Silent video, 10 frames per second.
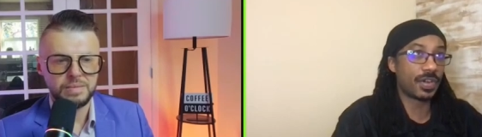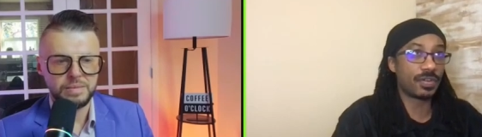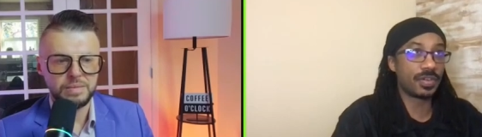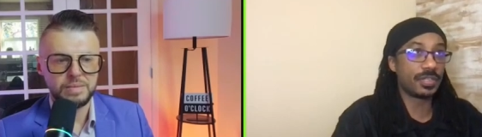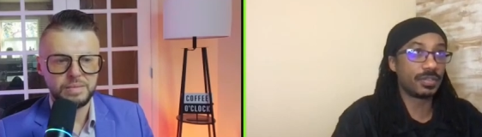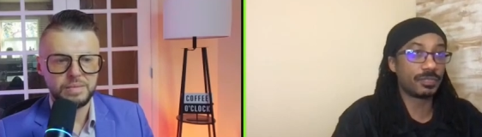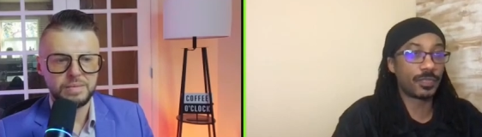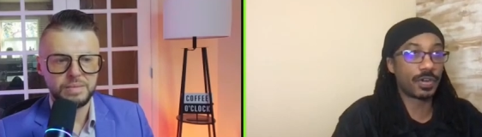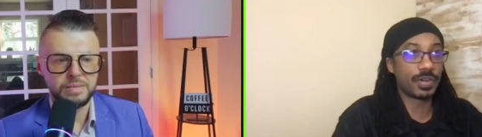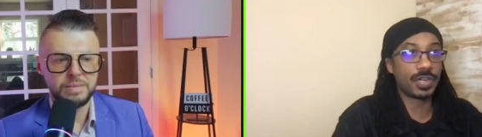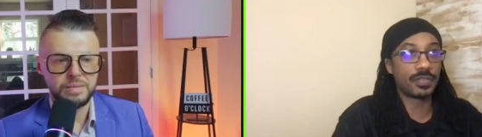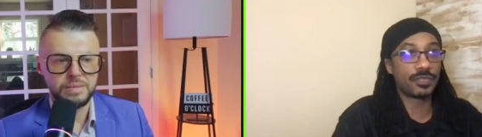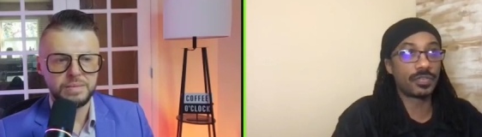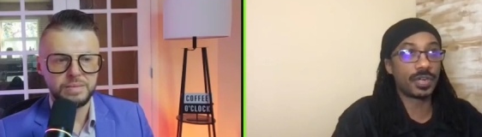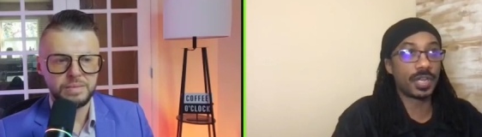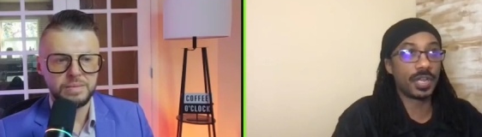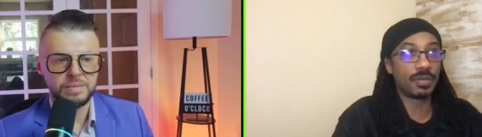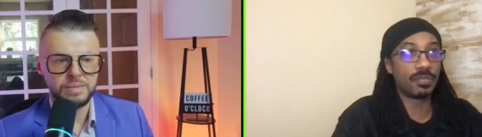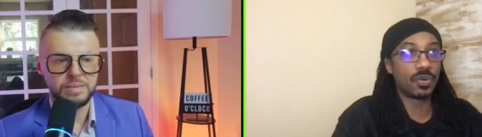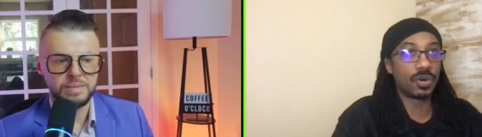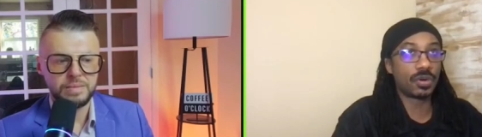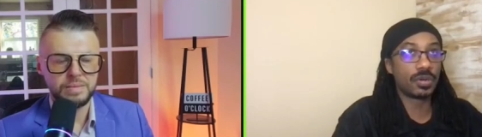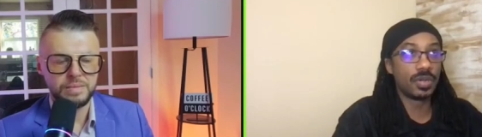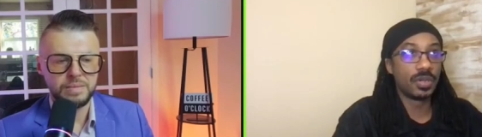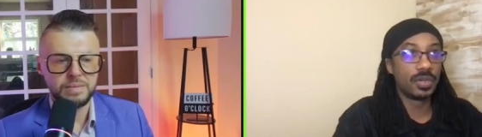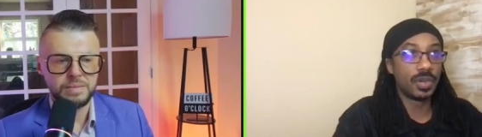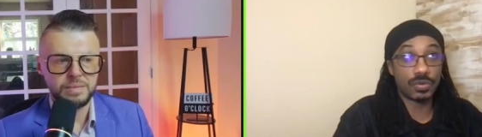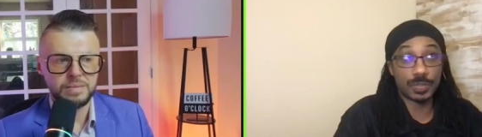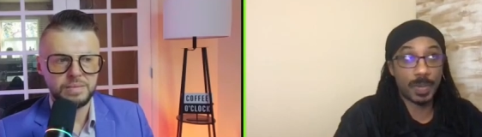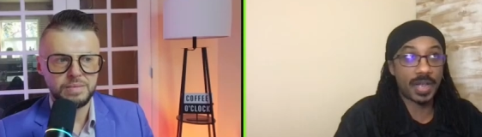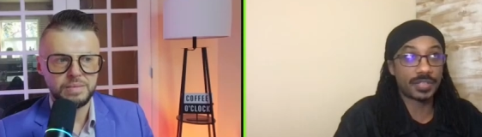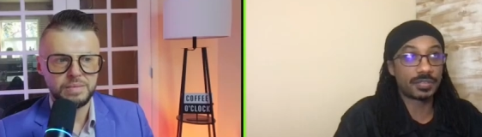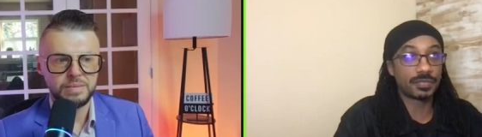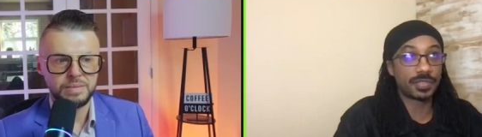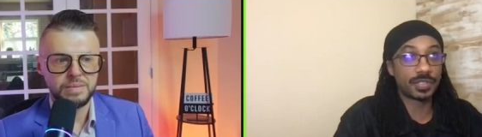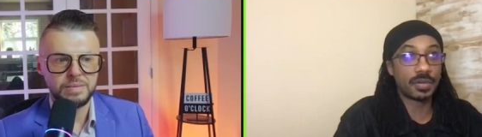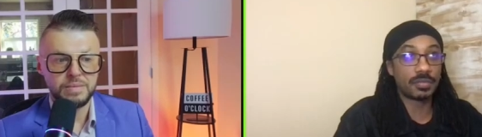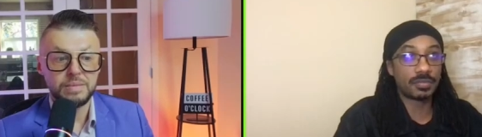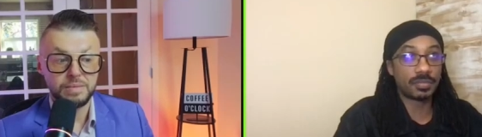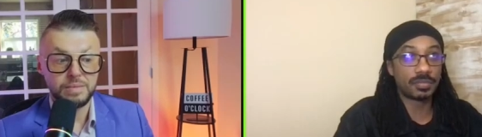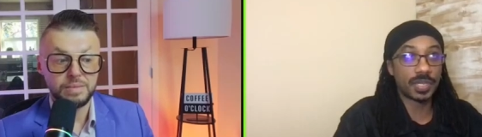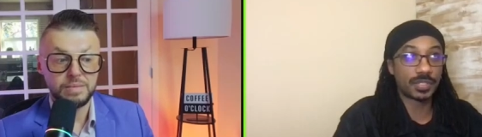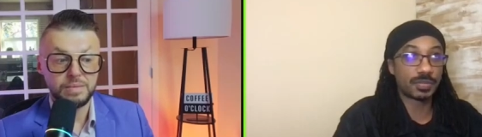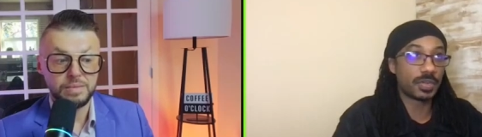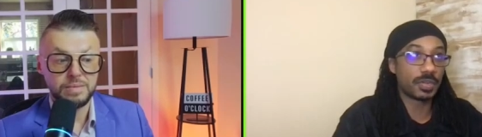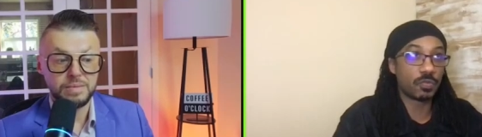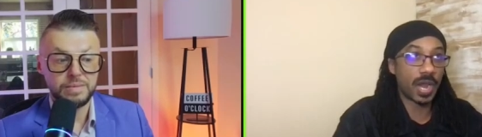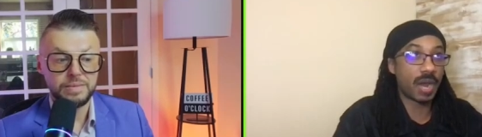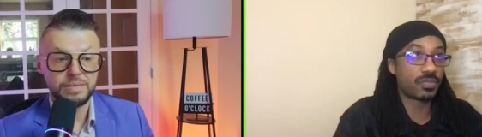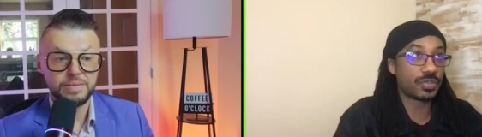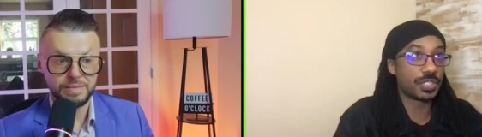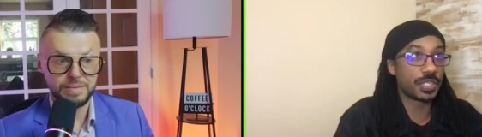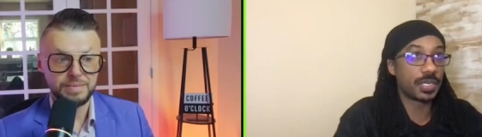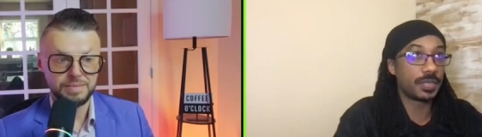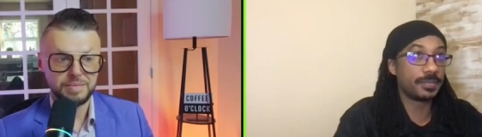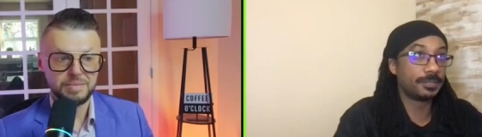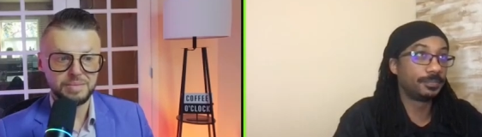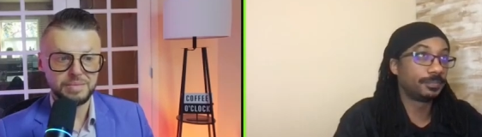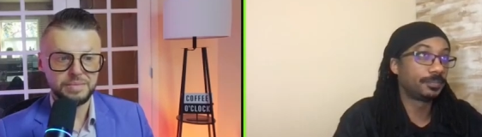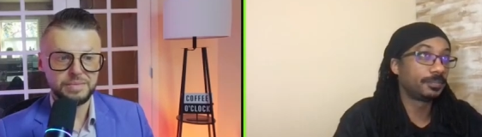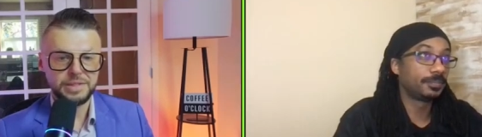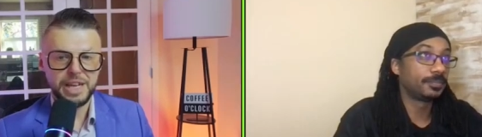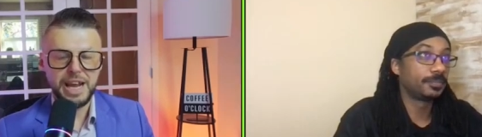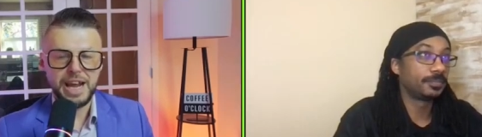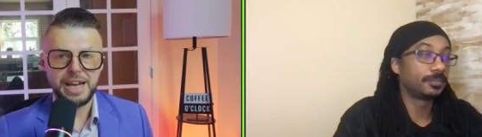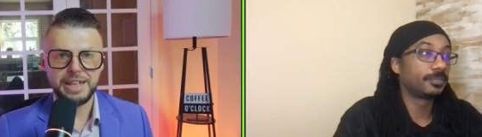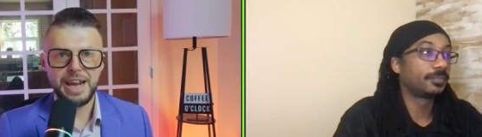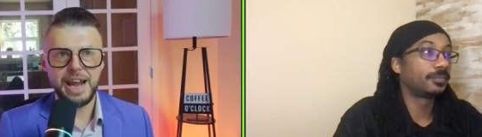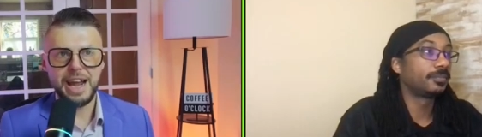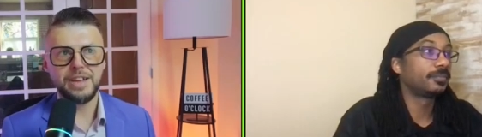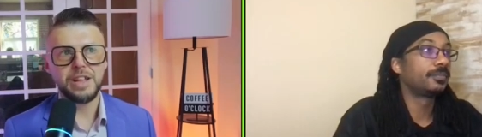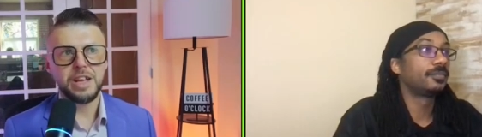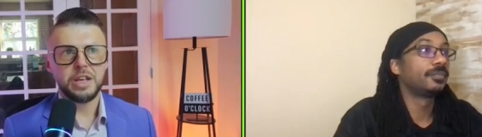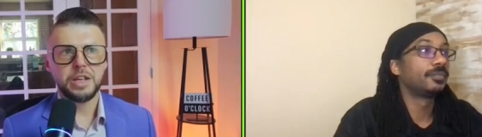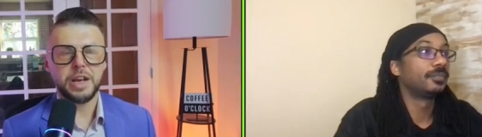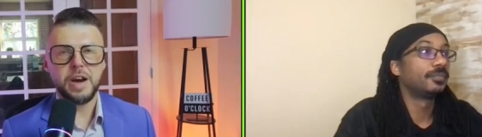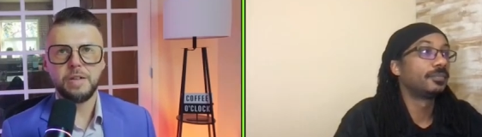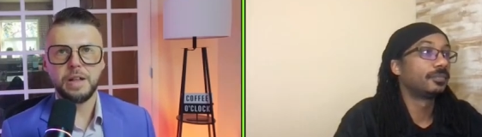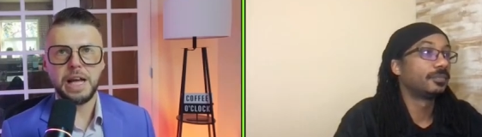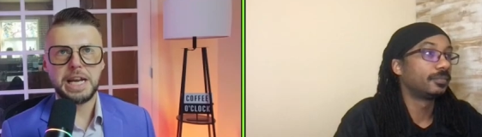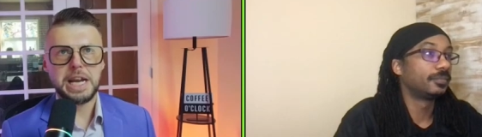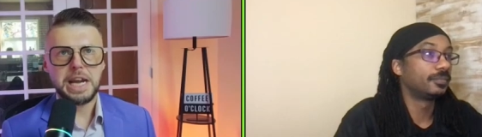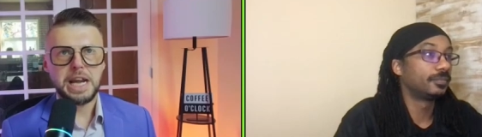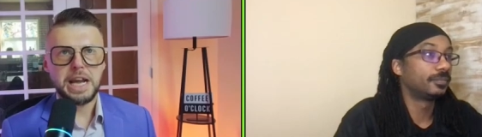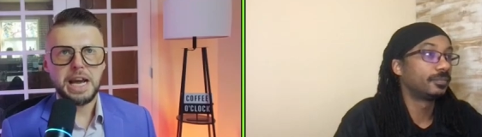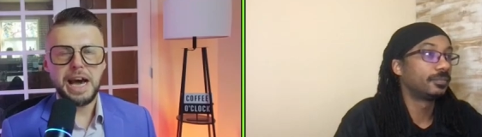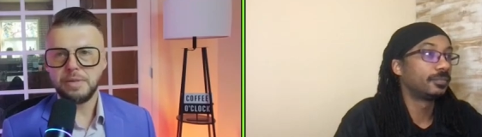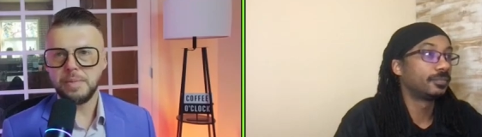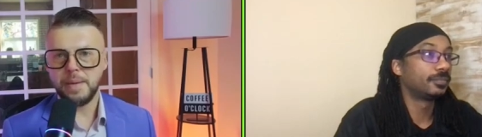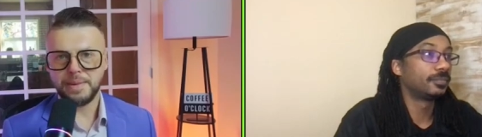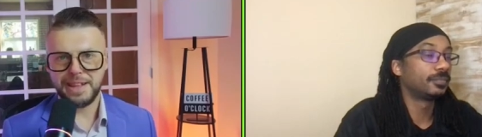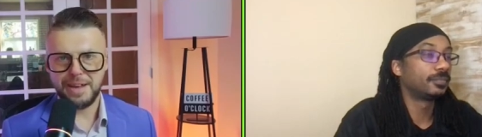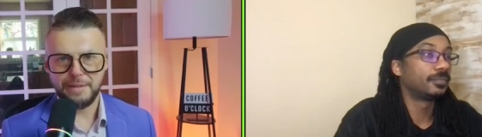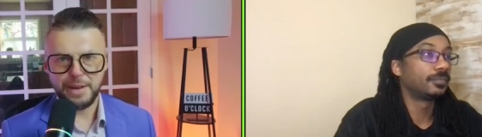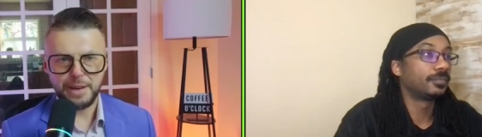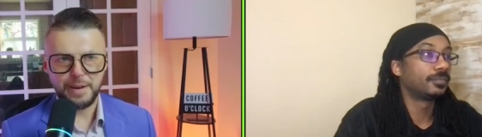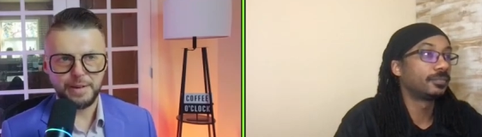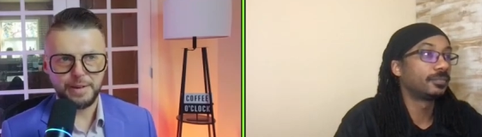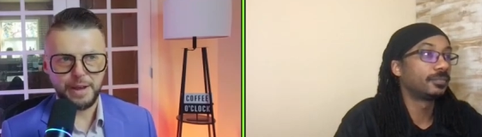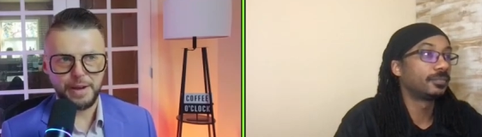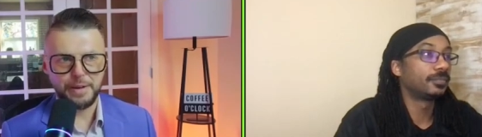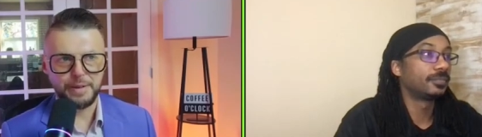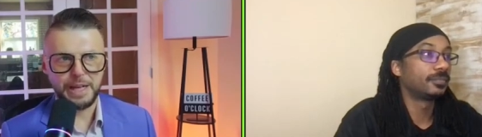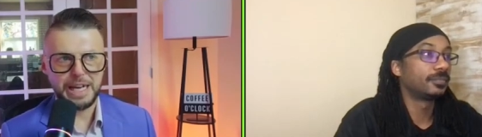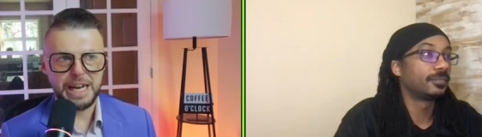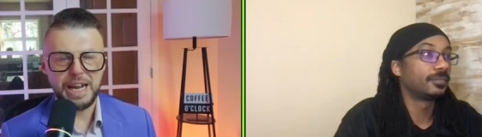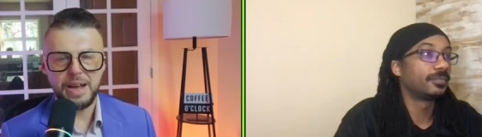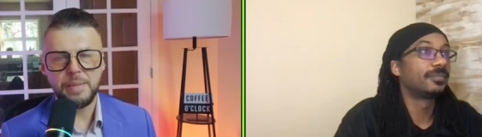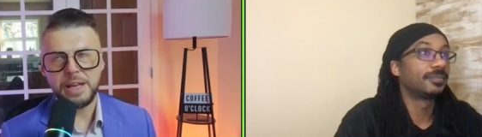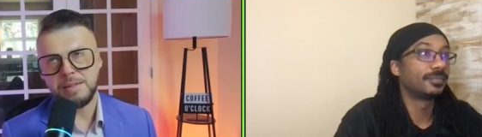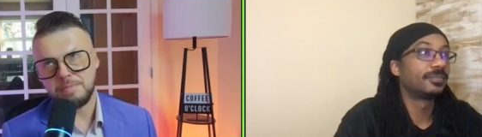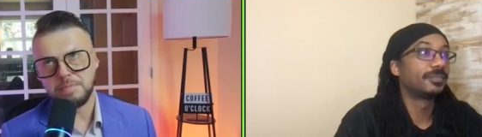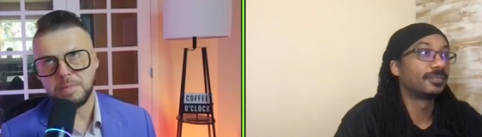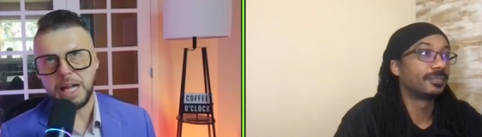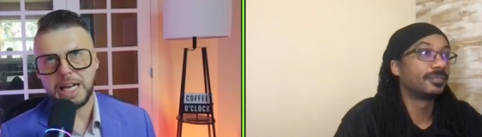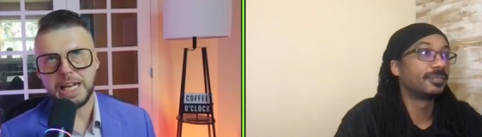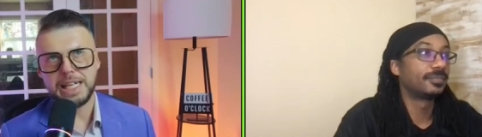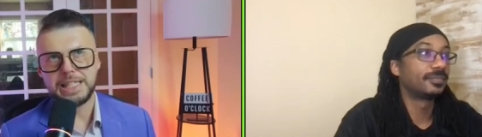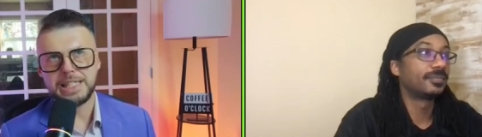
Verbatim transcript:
Speaker 1: very, very different and more, you know, responsive. So that's my, what I appreciate.
Speaker 2: Yeah. Yeah. And, you know, like, I remember that video though. Like, I, I mean, like it's,